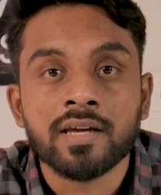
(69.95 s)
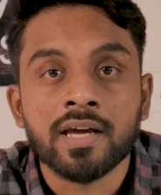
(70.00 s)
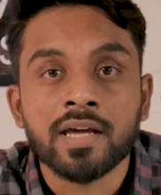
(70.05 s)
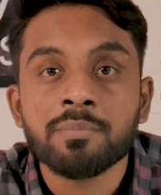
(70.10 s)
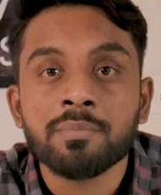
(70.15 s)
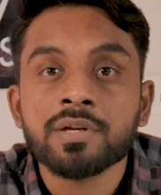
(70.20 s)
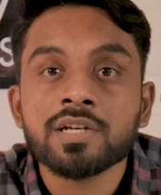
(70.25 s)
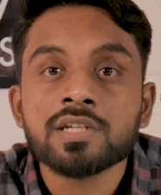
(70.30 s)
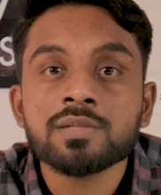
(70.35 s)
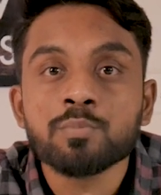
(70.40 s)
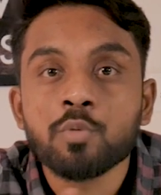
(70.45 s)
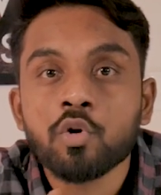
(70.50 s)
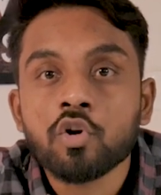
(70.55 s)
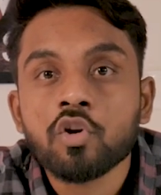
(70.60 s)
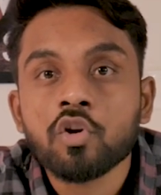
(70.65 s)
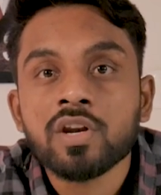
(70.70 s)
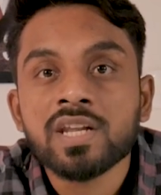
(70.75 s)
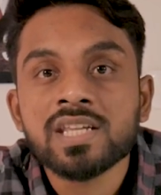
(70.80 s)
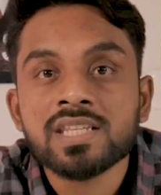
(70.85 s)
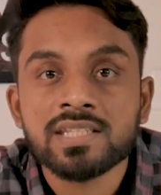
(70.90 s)
And because more
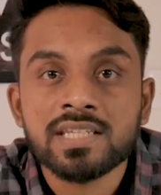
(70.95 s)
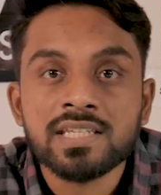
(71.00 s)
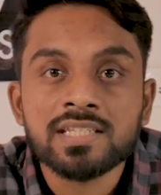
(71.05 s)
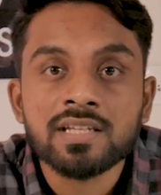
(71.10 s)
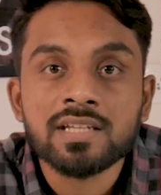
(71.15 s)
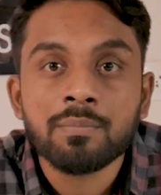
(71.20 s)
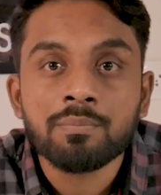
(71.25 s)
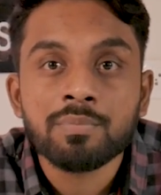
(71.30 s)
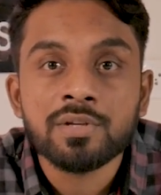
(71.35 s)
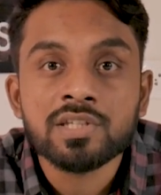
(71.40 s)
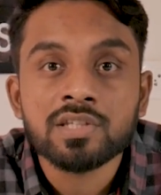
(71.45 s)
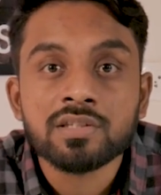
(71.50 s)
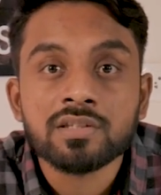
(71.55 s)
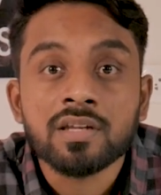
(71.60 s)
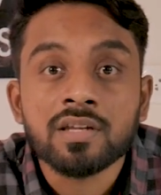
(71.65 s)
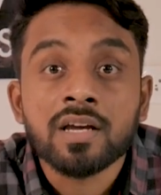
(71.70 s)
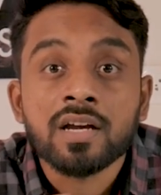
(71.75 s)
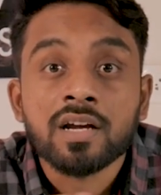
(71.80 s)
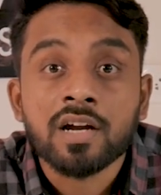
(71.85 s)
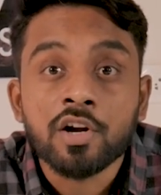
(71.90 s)
or less these companies
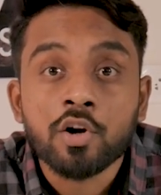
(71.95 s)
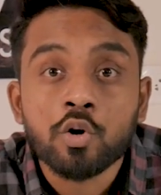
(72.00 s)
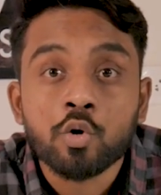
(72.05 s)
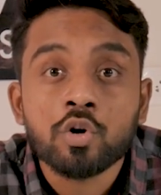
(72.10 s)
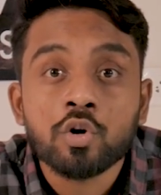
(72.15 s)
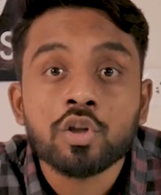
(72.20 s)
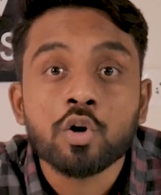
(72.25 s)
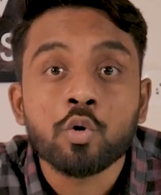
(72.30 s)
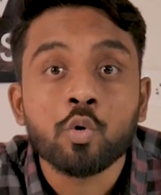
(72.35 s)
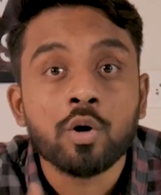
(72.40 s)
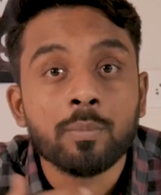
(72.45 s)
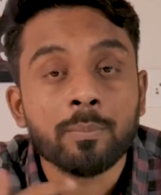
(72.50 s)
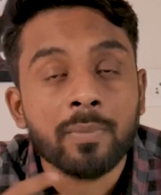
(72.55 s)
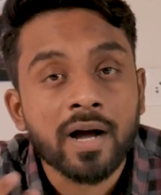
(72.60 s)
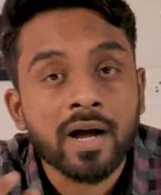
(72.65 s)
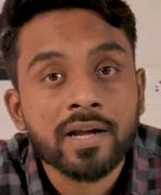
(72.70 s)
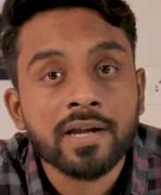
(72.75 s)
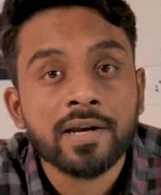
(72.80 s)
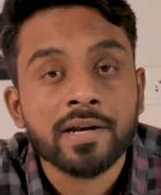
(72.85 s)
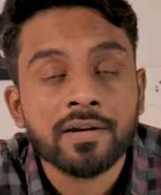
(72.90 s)
controlled the whole
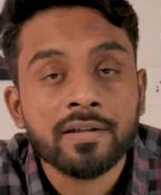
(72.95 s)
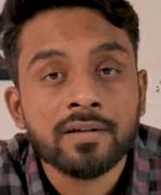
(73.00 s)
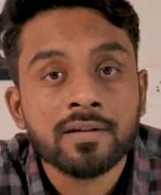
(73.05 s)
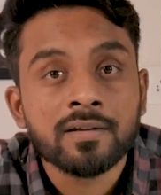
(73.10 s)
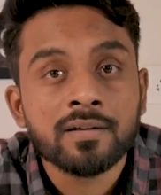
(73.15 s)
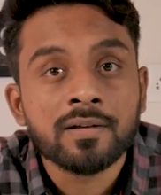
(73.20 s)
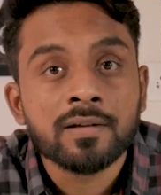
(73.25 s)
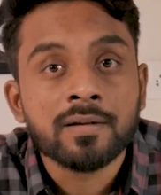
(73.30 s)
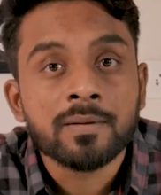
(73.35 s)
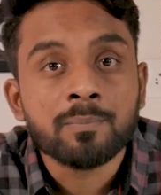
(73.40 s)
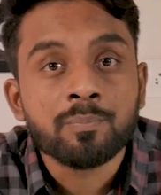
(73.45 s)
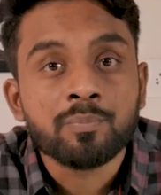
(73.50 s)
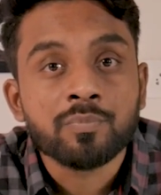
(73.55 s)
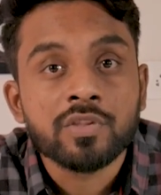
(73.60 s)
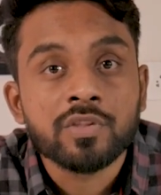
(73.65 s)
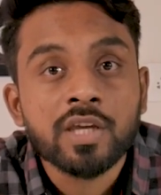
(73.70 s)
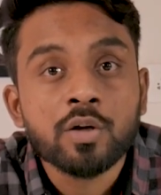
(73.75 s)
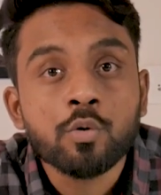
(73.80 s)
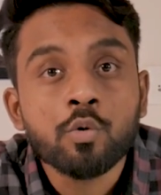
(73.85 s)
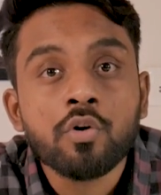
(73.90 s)
market,
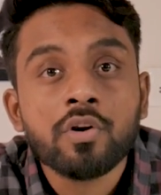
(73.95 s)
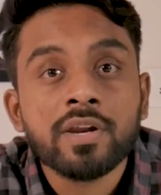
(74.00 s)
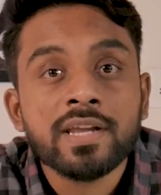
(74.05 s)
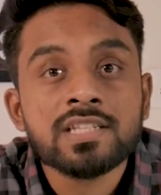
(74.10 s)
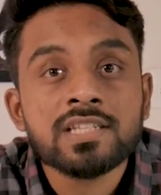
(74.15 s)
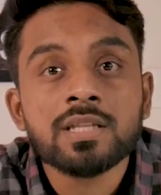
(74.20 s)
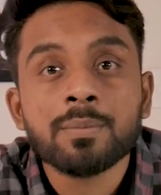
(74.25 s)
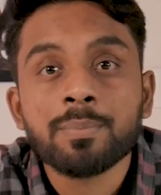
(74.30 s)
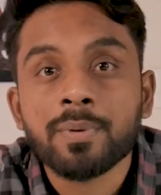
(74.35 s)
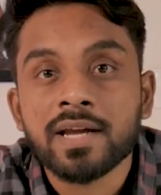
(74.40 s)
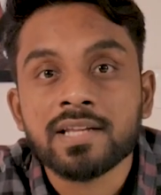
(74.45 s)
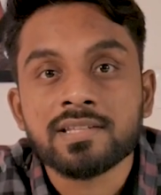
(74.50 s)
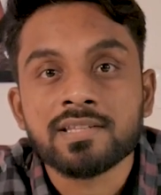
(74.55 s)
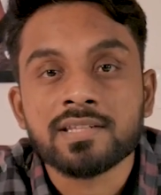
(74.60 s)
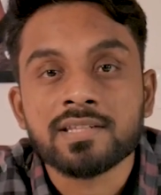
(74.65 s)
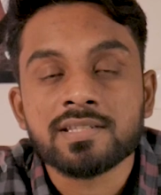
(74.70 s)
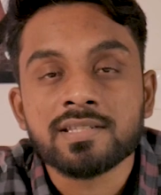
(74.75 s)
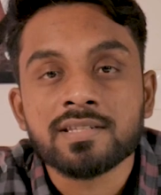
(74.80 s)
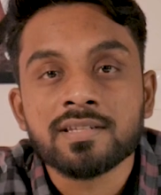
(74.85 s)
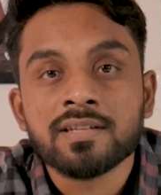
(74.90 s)
they could raise the
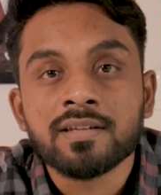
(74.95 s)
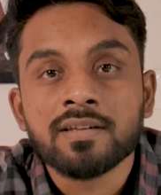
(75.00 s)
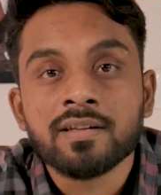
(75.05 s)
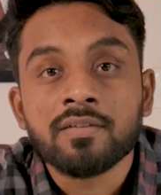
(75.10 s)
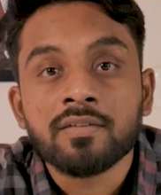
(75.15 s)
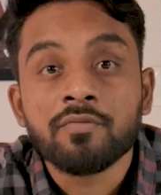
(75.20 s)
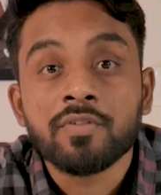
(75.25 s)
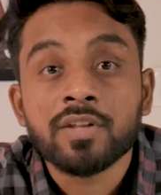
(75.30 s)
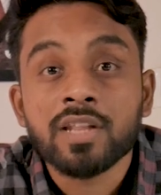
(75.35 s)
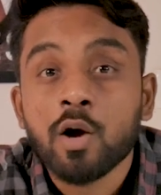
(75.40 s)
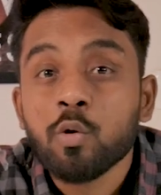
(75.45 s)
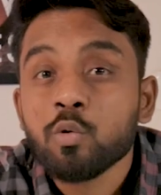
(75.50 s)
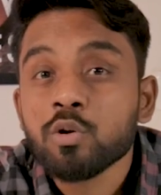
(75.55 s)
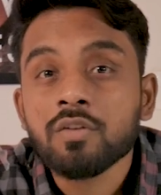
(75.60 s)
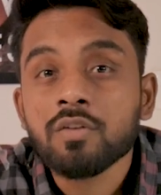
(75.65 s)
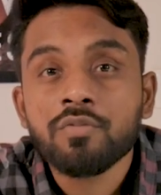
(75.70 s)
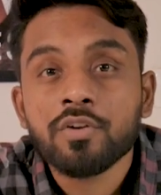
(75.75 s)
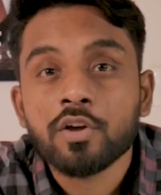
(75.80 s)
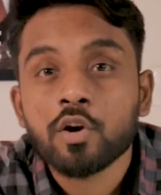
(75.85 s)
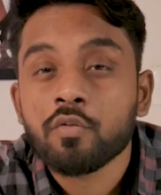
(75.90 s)
prices without
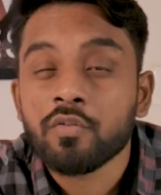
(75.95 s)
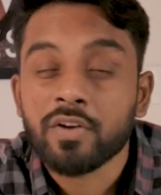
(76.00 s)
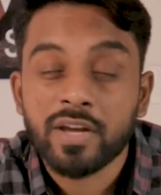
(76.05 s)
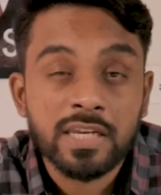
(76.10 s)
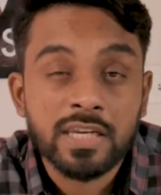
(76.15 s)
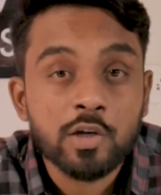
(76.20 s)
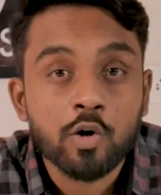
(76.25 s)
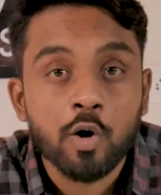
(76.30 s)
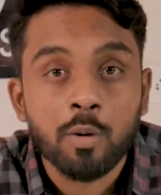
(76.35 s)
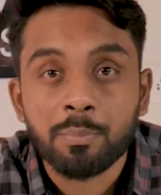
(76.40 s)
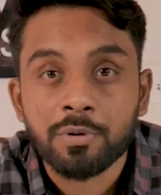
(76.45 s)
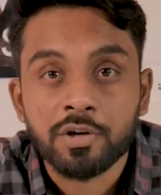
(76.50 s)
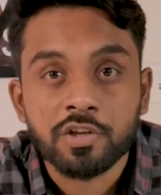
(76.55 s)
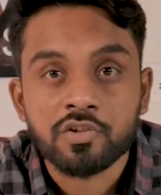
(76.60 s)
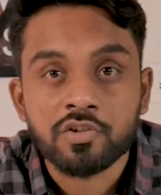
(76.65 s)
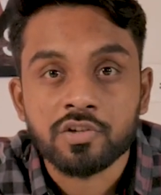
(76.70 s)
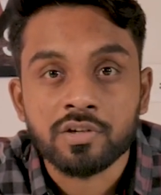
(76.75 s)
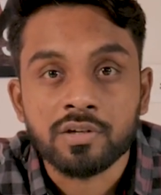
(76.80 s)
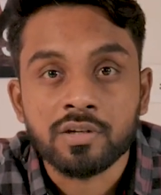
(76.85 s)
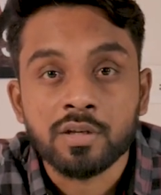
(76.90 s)
the fear of any
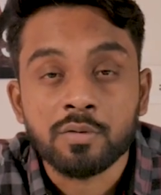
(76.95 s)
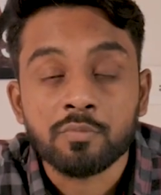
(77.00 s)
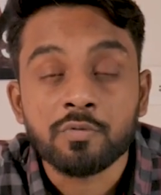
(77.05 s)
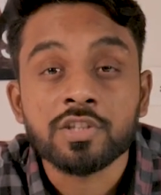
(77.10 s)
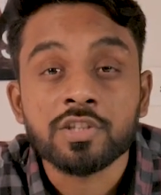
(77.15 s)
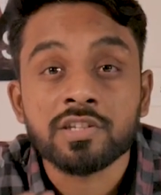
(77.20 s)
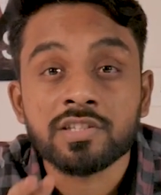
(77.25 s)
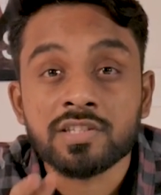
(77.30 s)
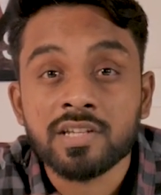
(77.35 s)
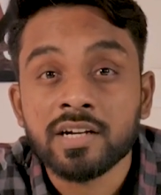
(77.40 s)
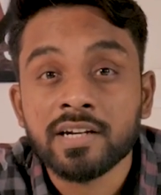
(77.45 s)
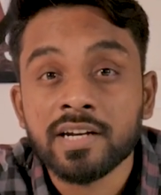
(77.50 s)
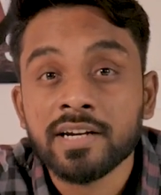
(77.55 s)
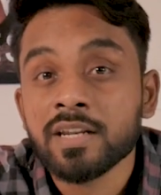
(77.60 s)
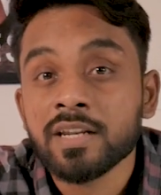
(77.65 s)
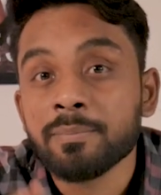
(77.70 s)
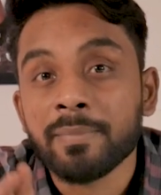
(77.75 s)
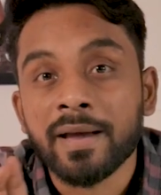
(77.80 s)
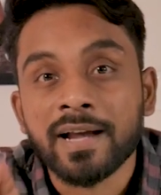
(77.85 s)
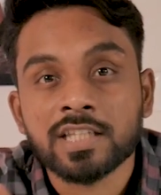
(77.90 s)
competition, which resulted
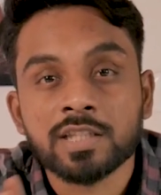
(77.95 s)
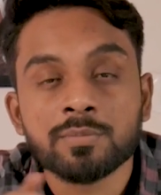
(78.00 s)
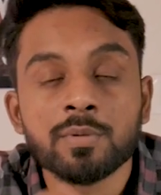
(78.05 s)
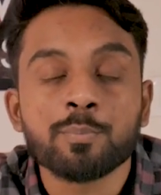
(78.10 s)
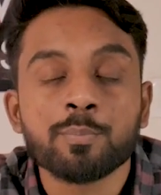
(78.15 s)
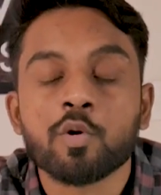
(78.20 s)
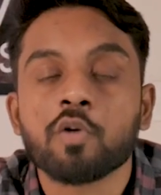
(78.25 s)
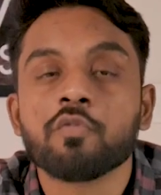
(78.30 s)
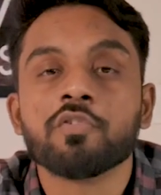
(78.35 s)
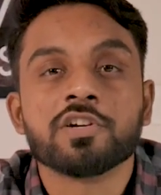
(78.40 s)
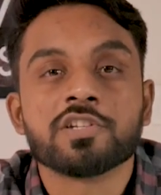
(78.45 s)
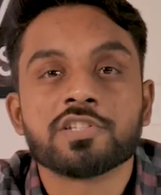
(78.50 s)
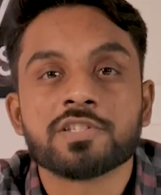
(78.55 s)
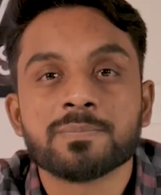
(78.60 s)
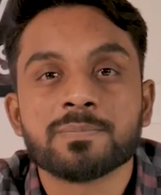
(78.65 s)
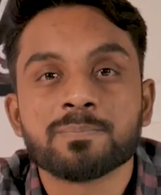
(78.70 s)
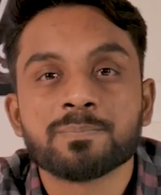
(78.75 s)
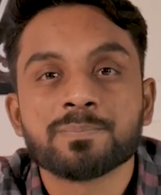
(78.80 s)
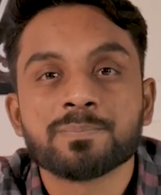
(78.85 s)
in maximum profits.